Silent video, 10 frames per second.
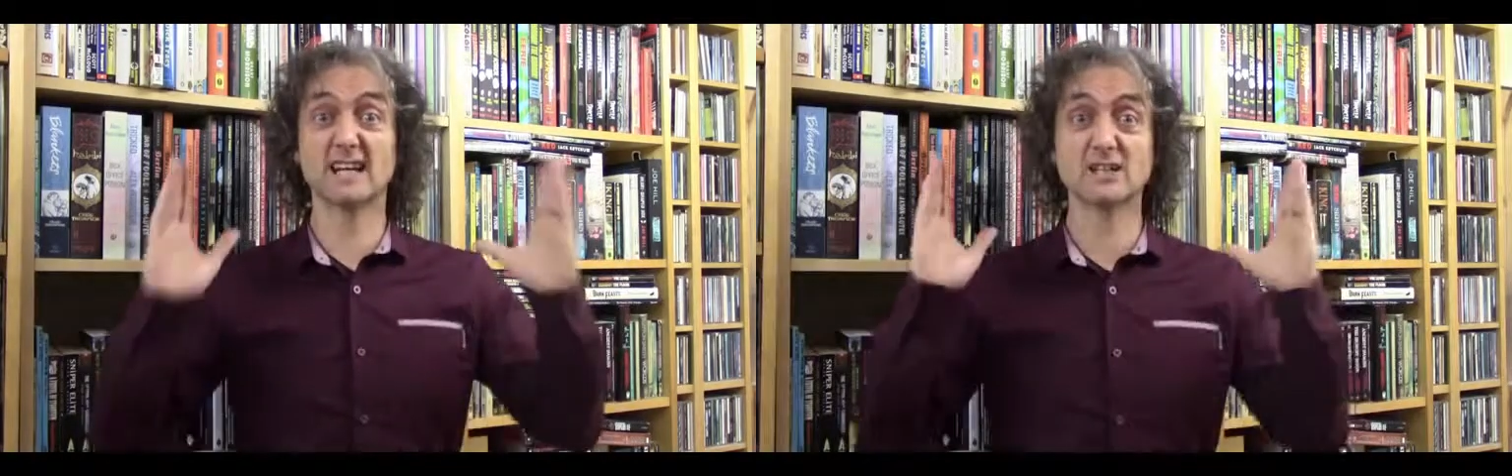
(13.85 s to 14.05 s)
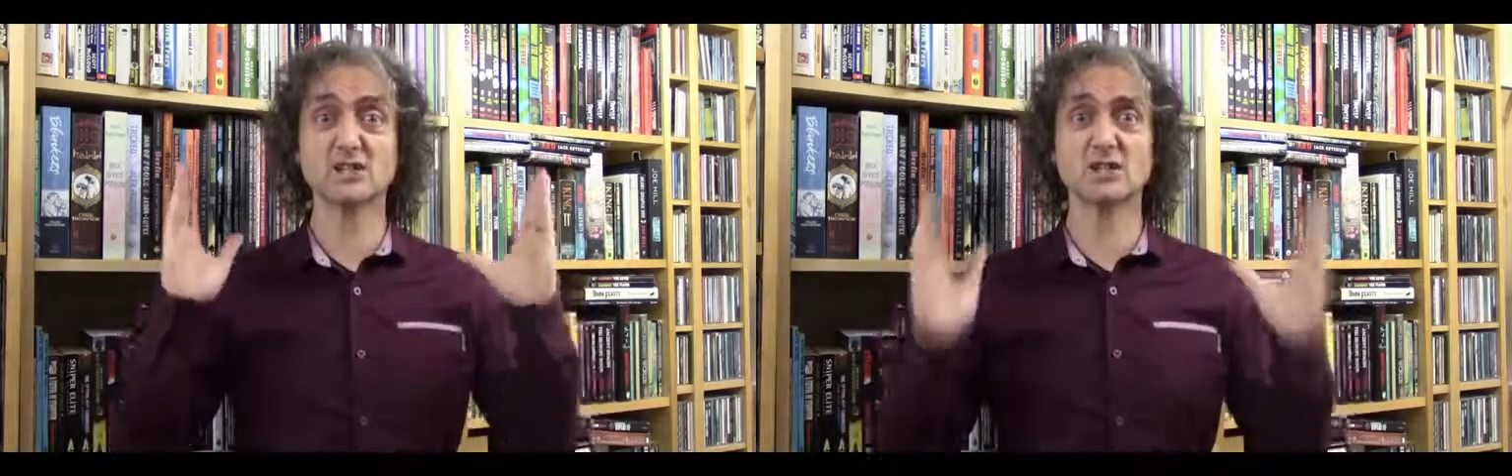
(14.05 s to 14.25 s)

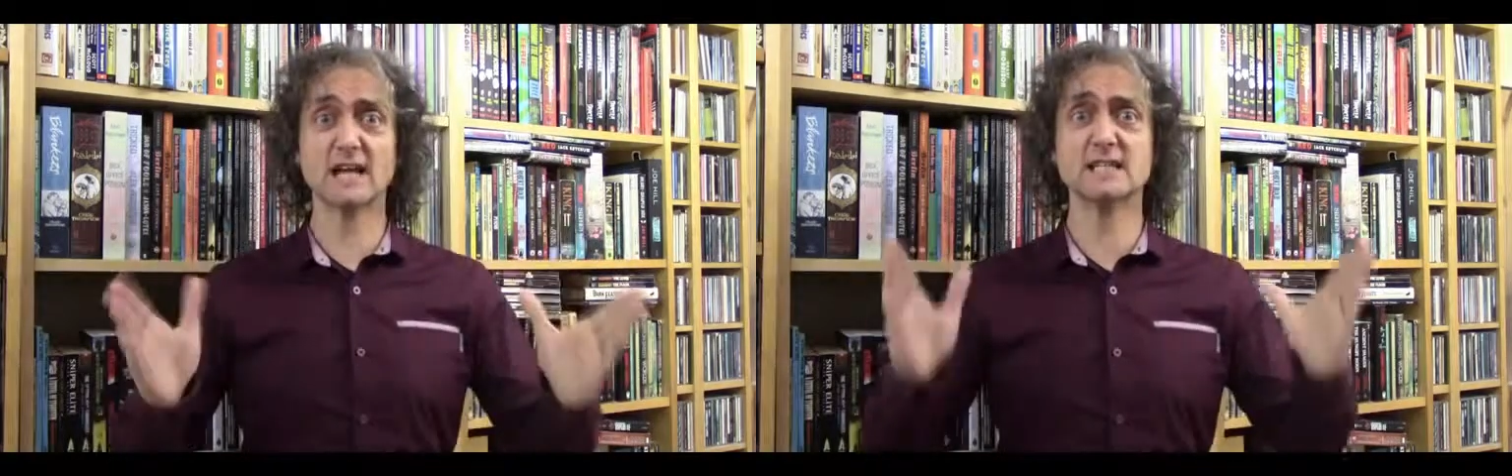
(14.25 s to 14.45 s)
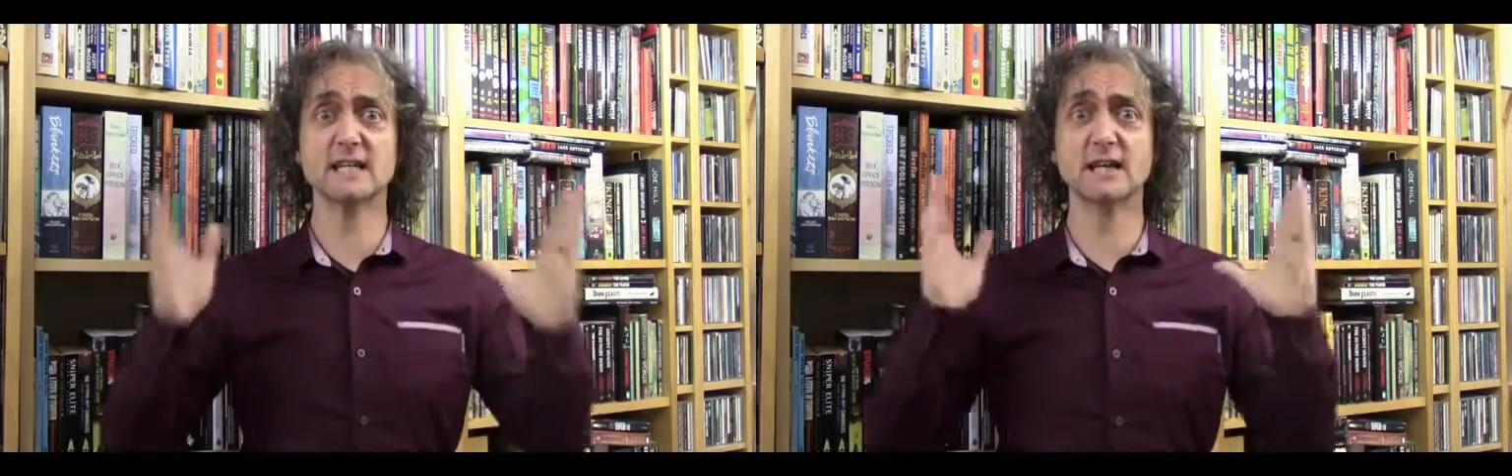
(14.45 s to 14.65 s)

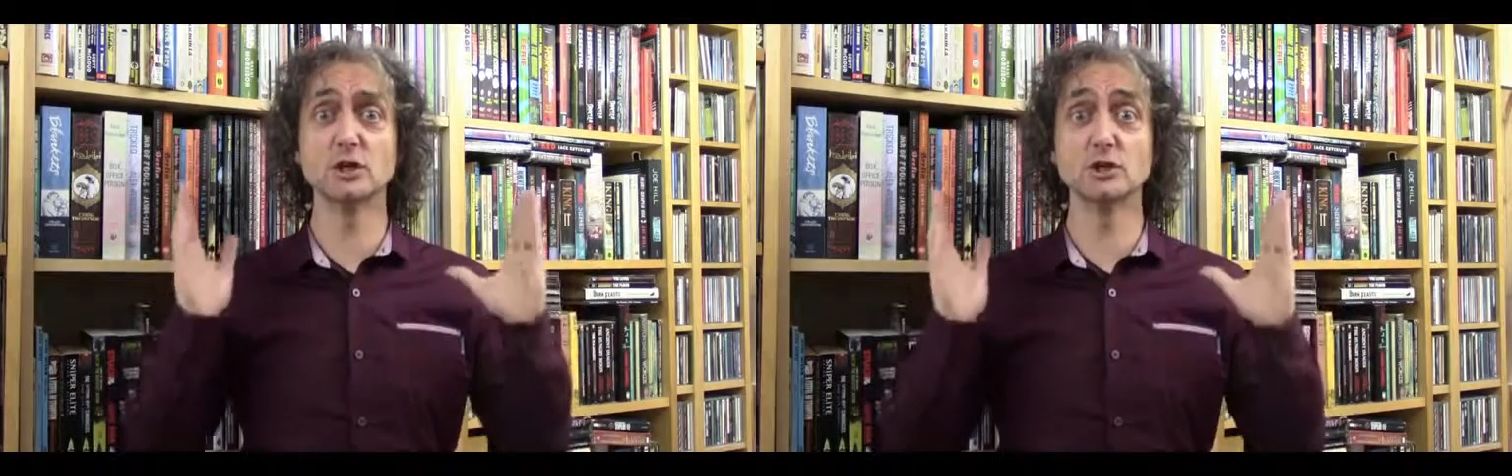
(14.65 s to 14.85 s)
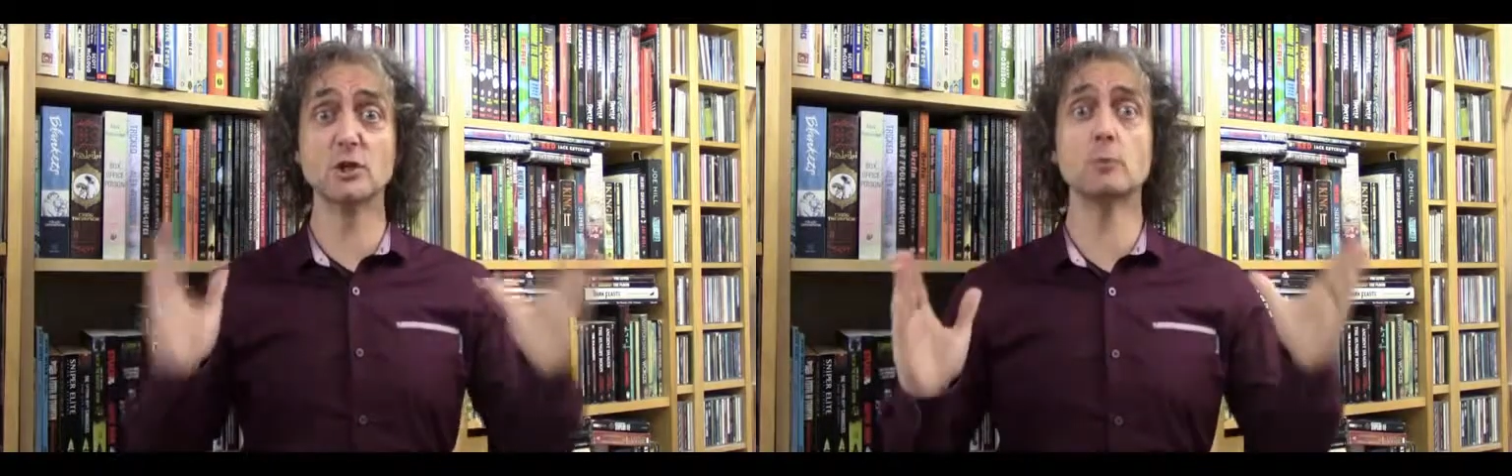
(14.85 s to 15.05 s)

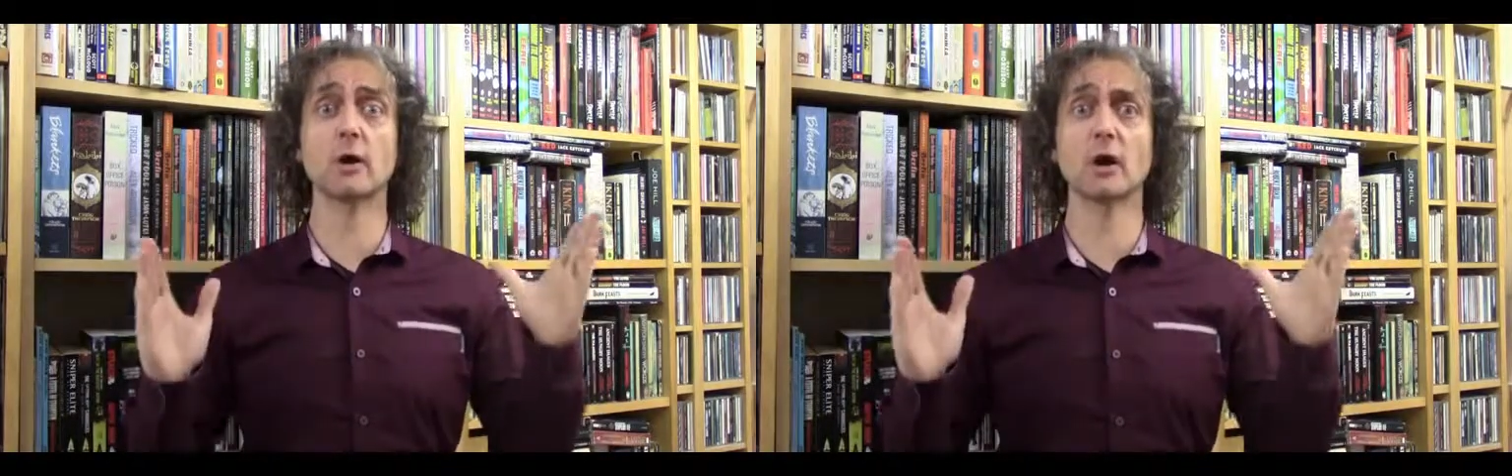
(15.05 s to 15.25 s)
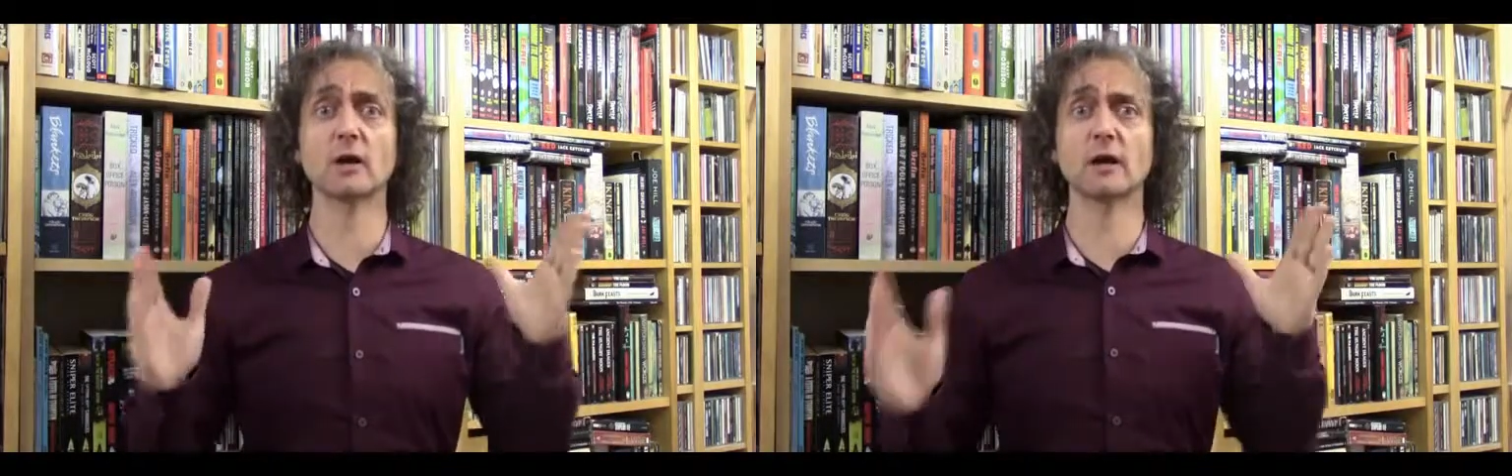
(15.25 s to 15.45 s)
exciting new
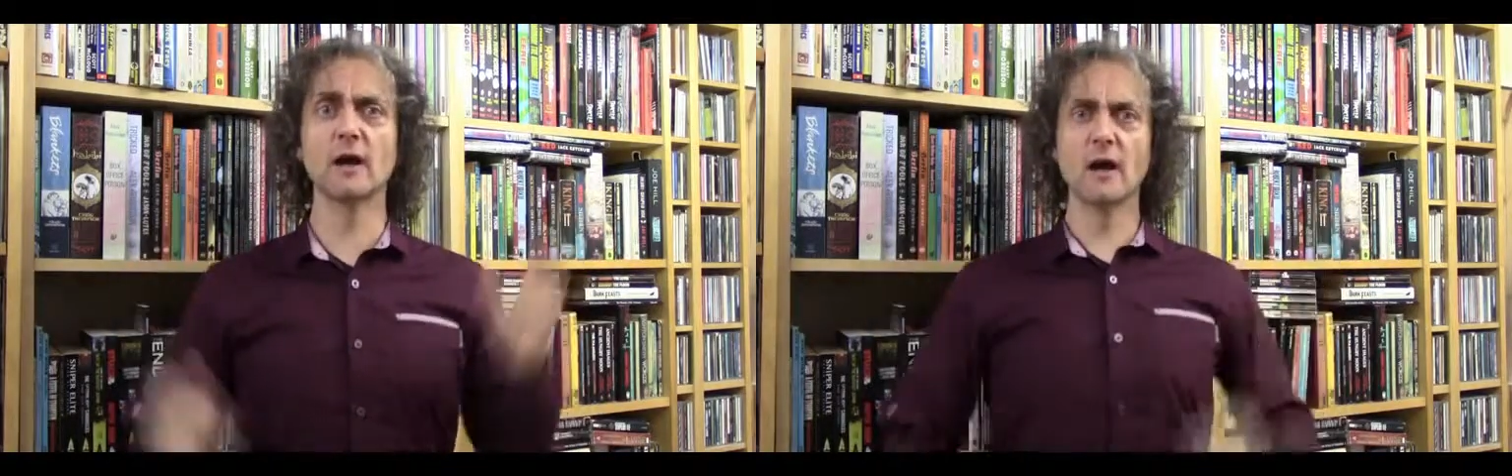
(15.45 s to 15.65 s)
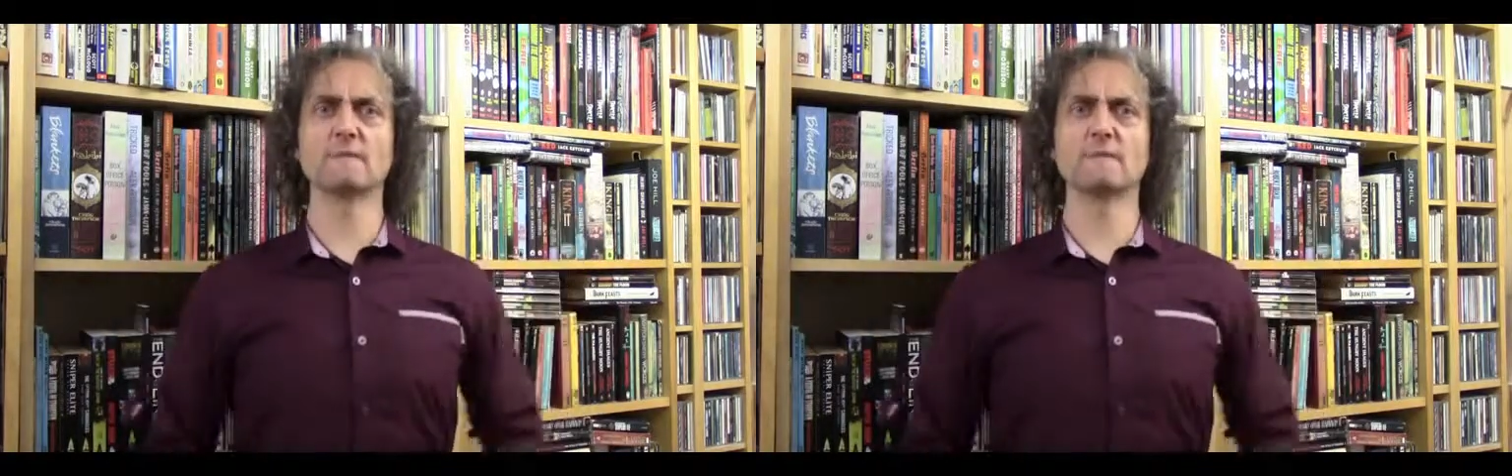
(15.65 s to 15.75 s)
perk